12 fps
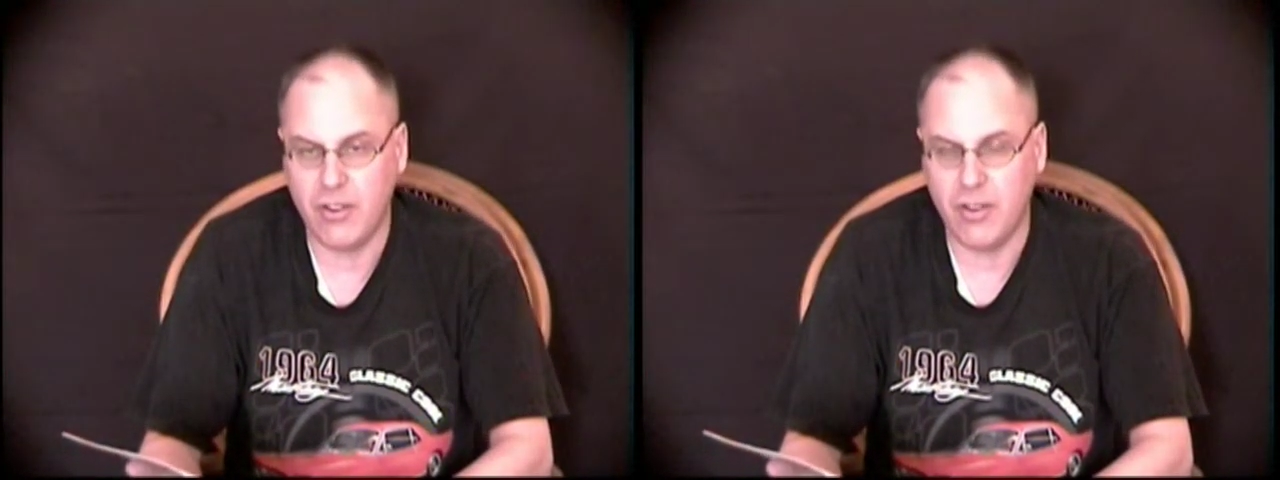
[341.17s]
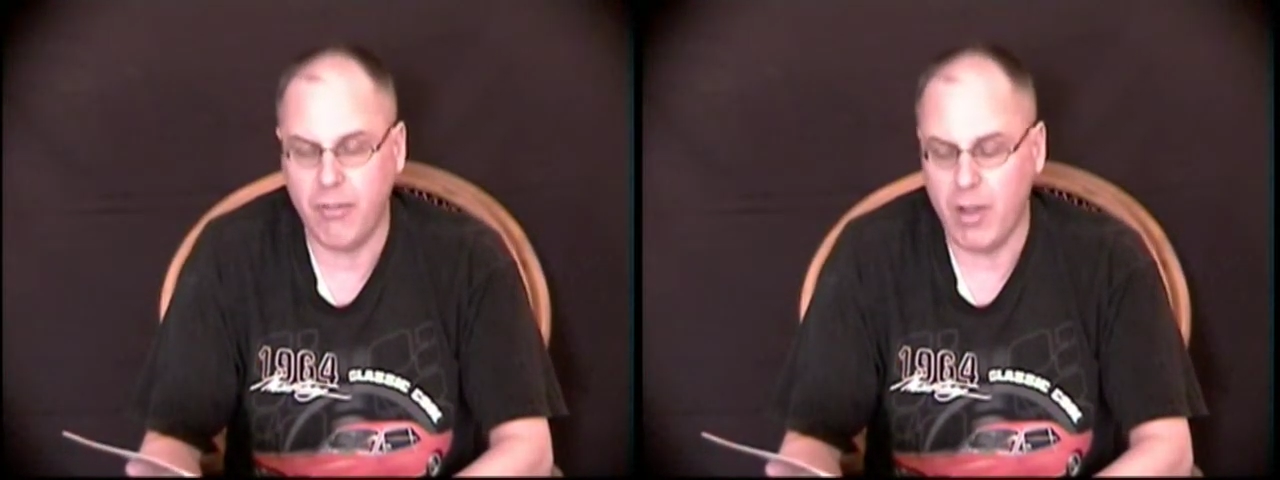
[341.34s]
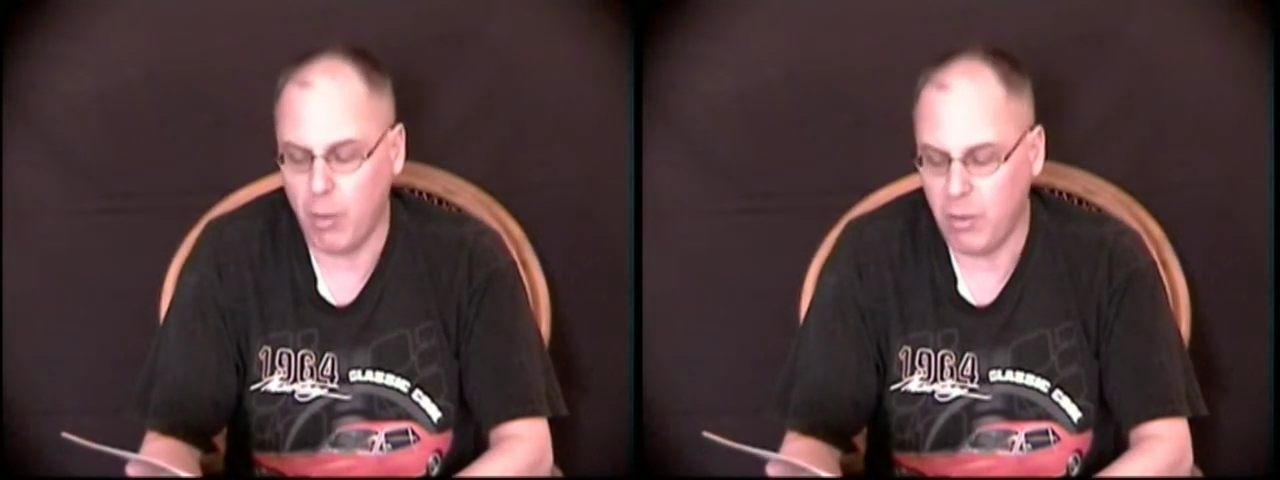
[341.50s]

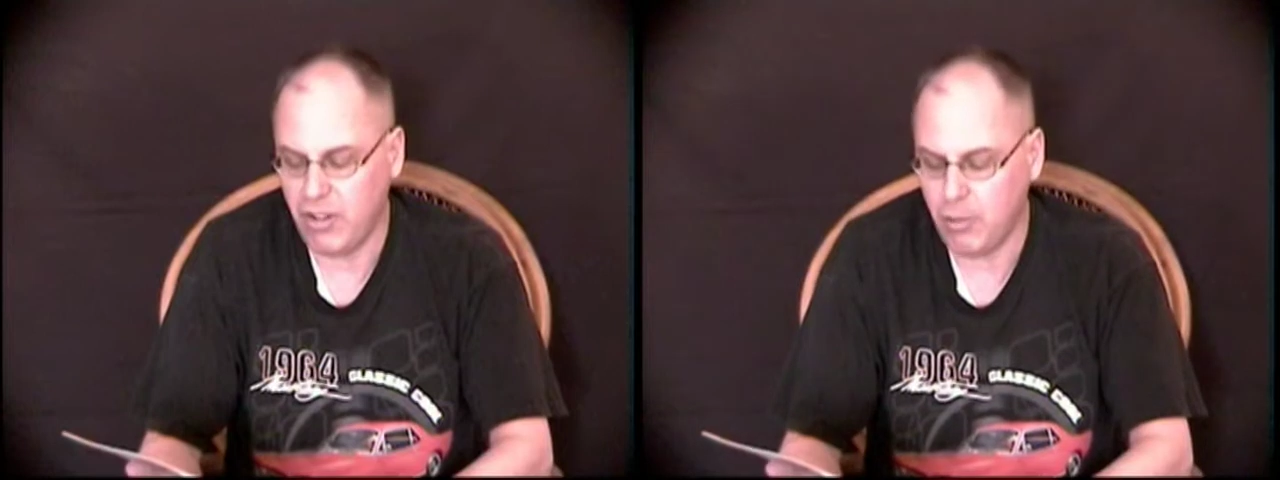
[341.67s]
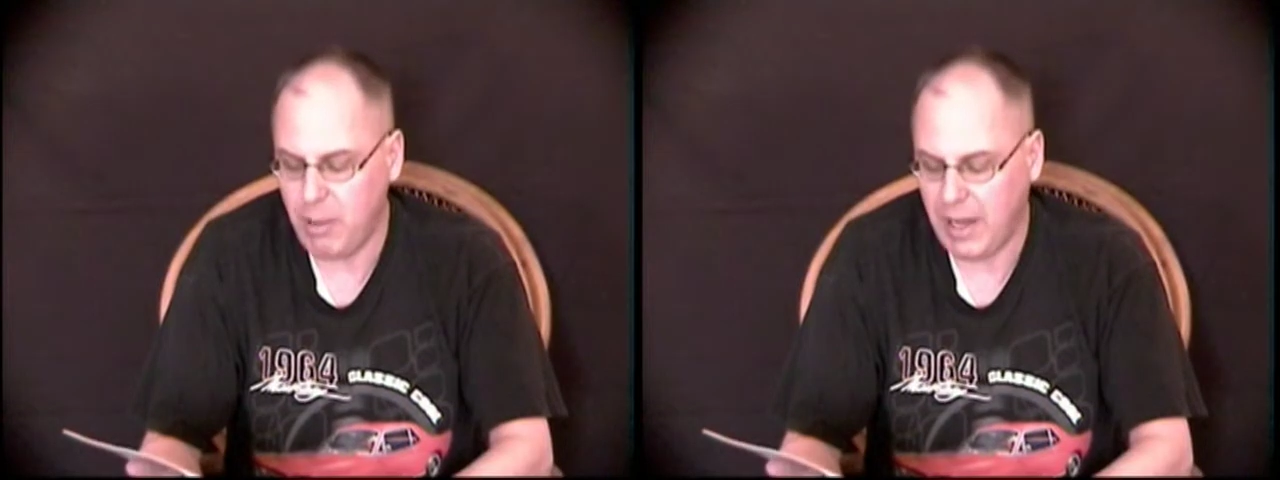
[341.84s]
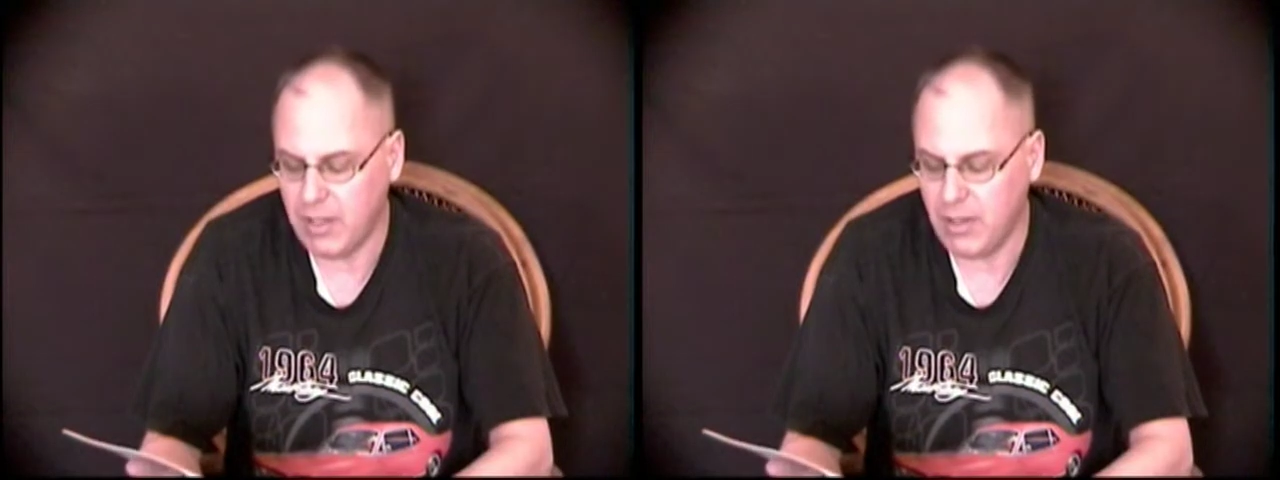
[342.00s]
of their
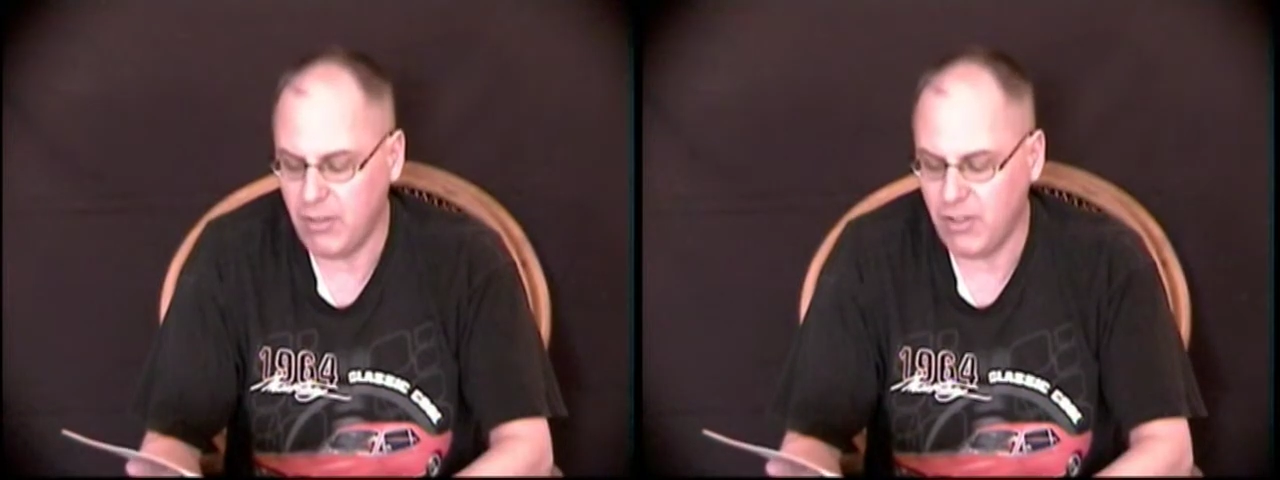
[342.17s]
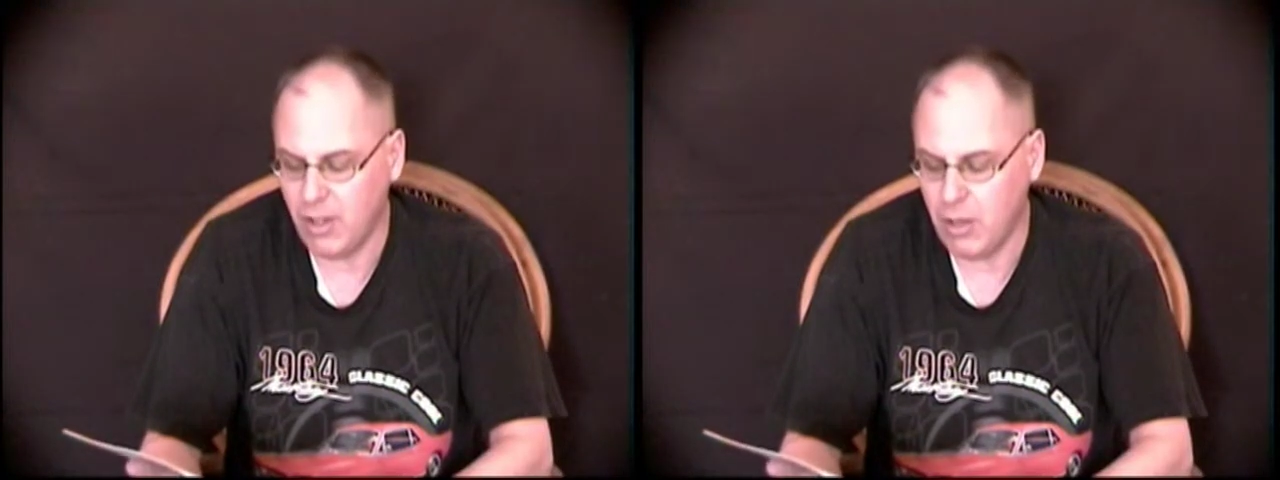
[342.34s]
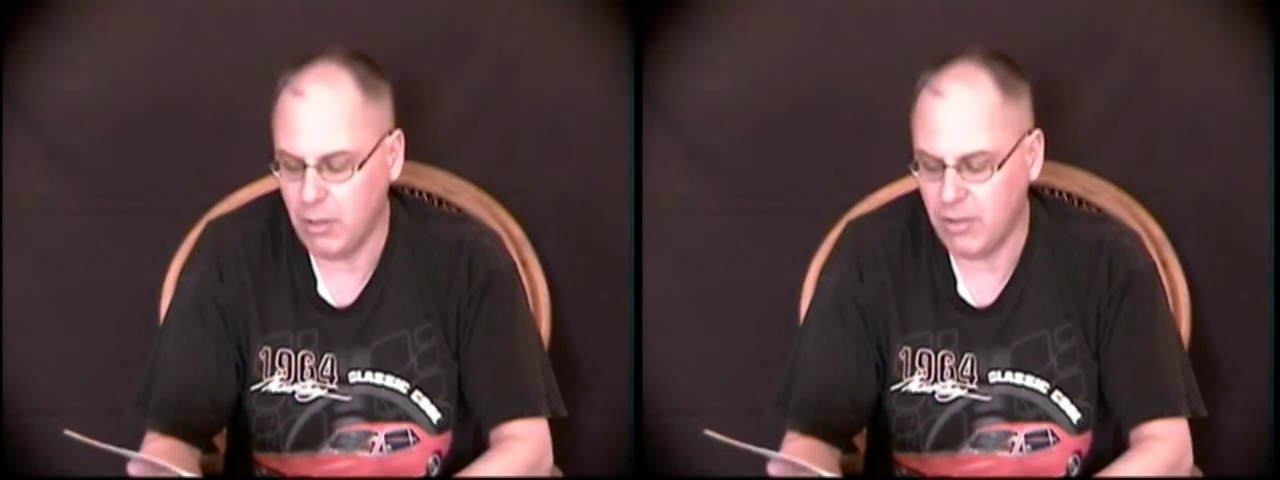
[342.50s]
respective
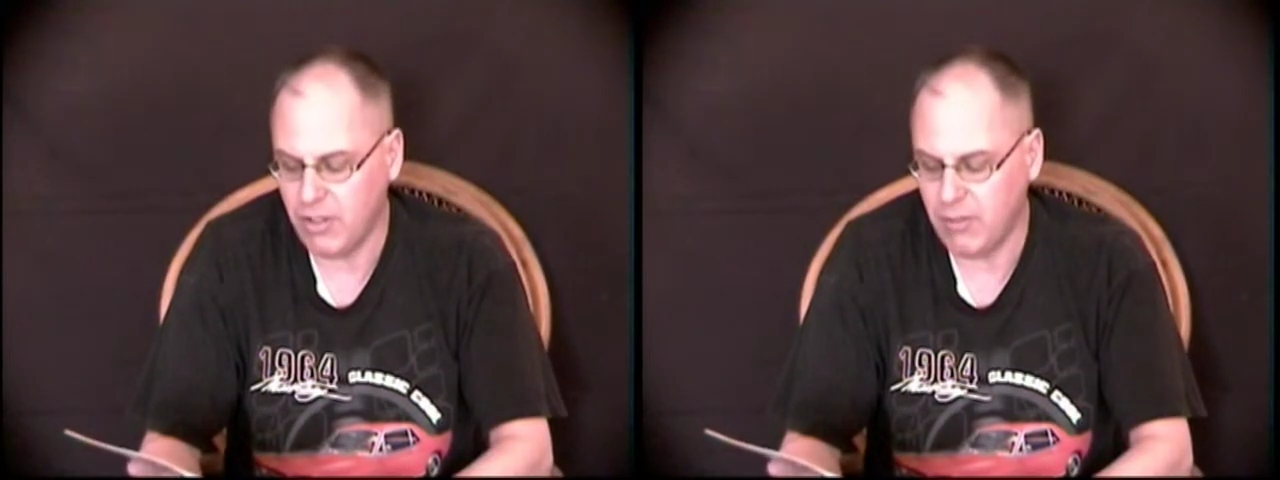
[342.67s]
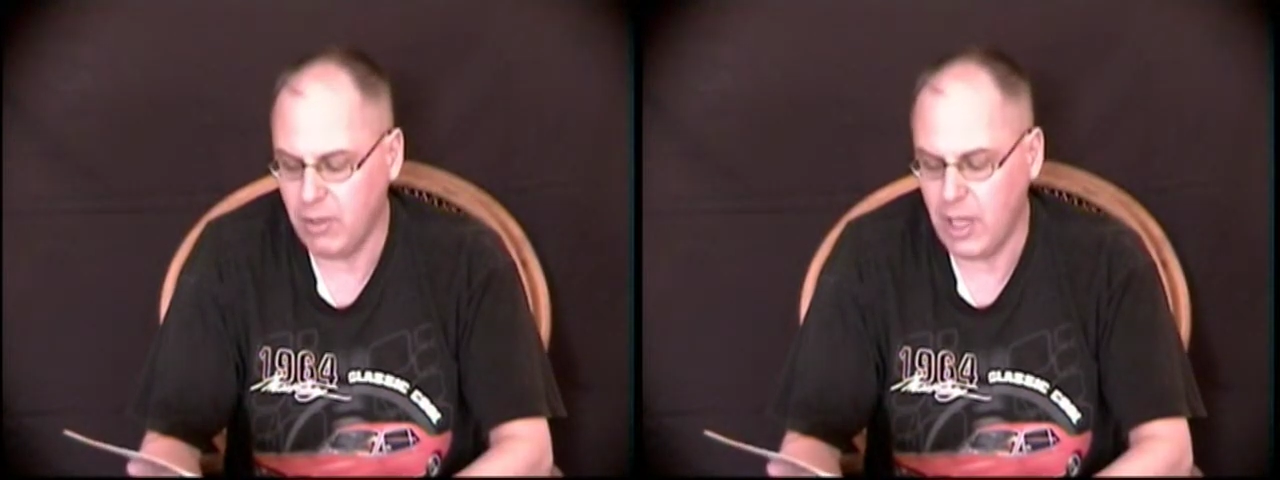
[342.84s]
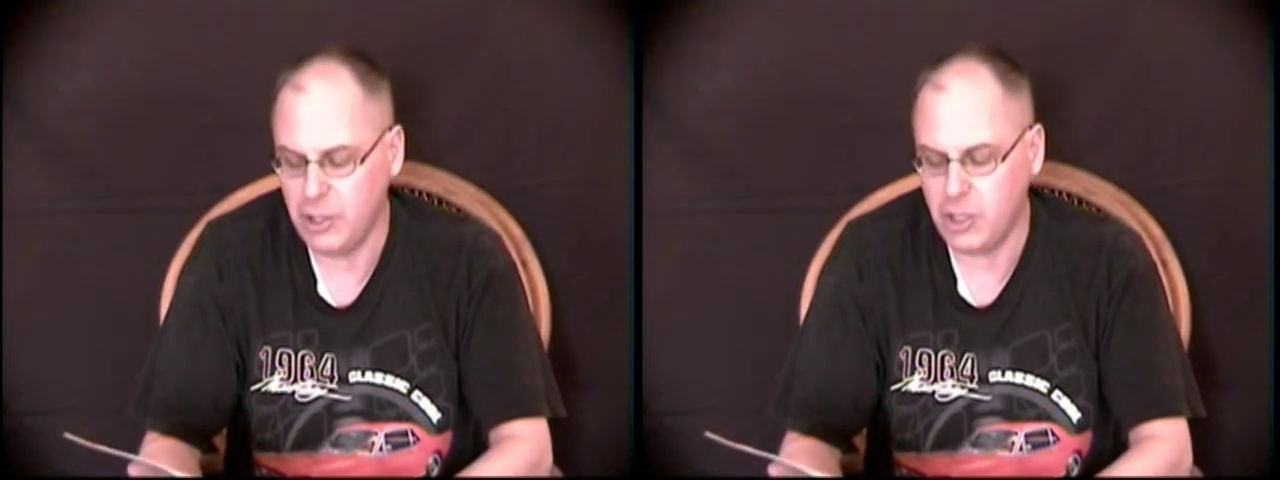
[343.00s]
zones of
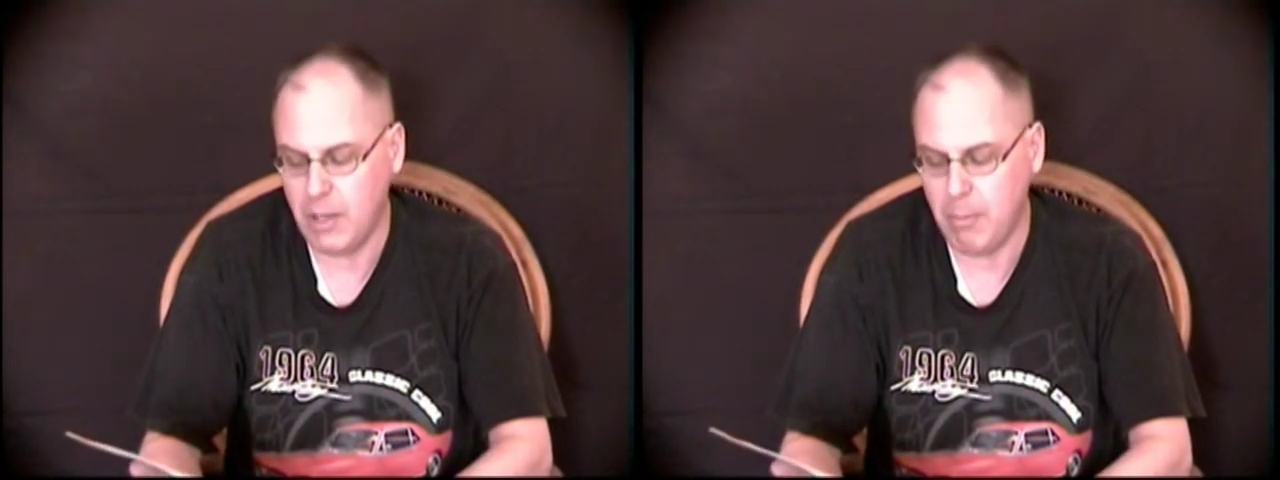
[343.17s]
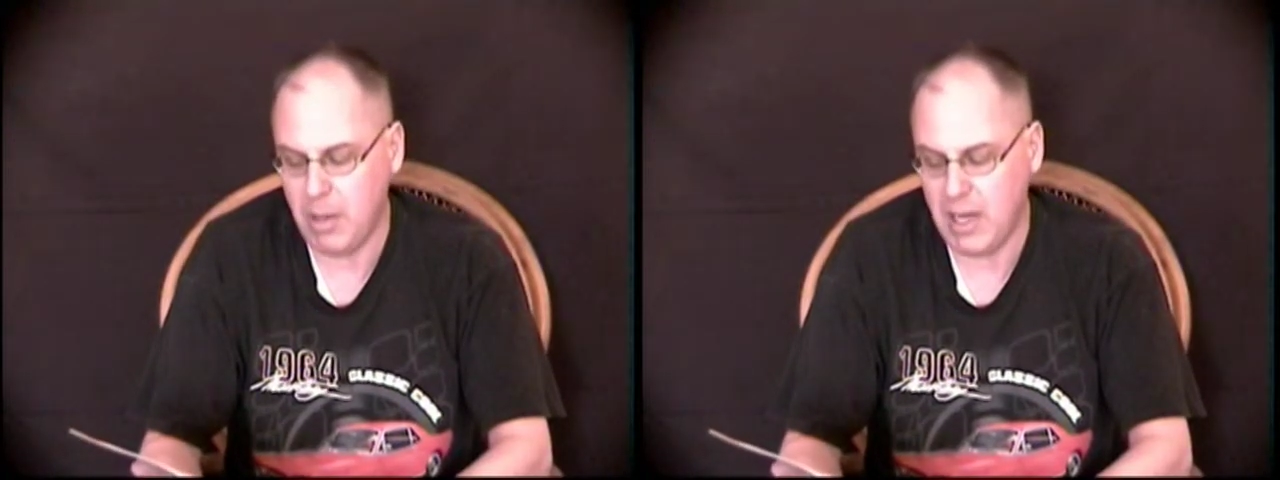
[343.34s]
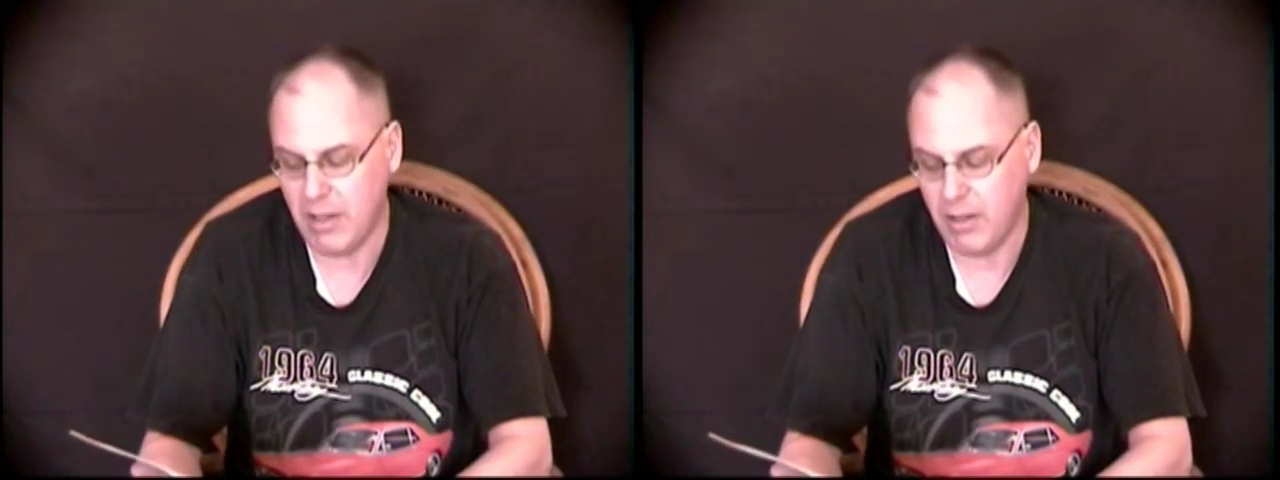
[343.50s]
luncheon
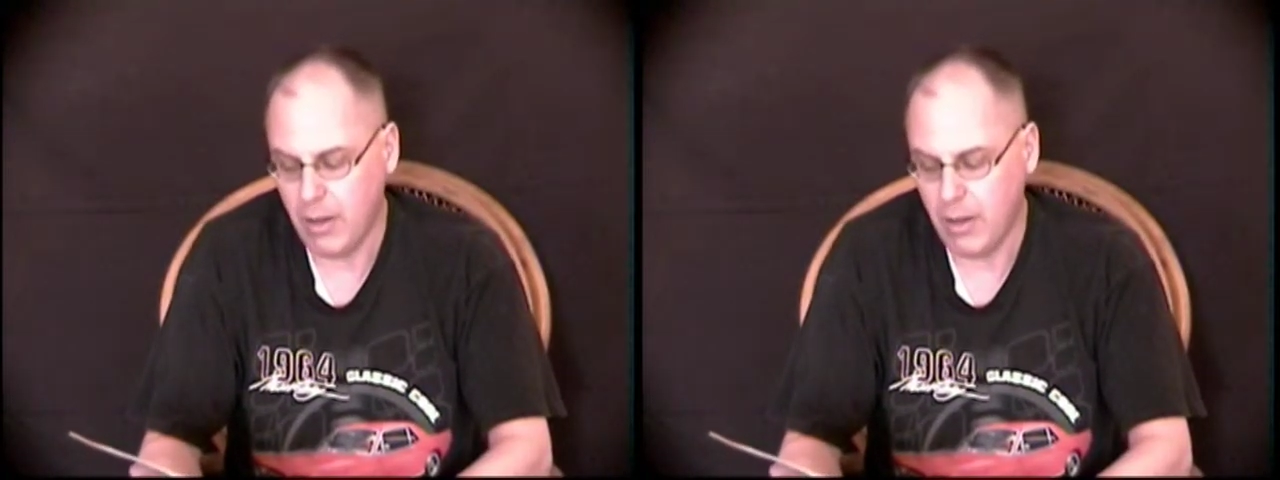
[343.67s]
meat.